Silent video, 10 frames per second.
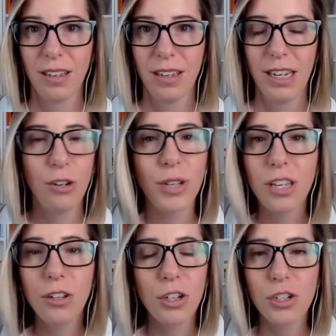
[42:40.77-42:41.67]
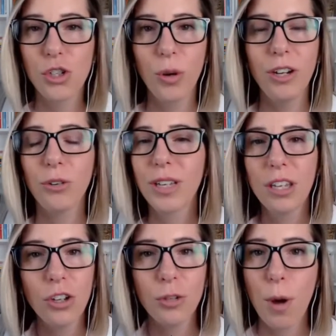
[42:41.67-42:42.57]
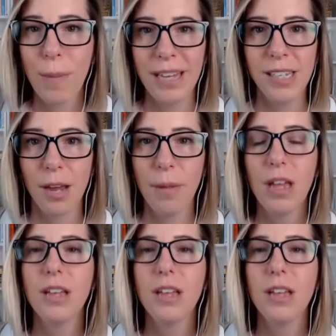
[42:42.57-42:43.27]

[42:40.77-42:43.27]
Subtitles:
It'll kill your joy. It'll kill your momentum.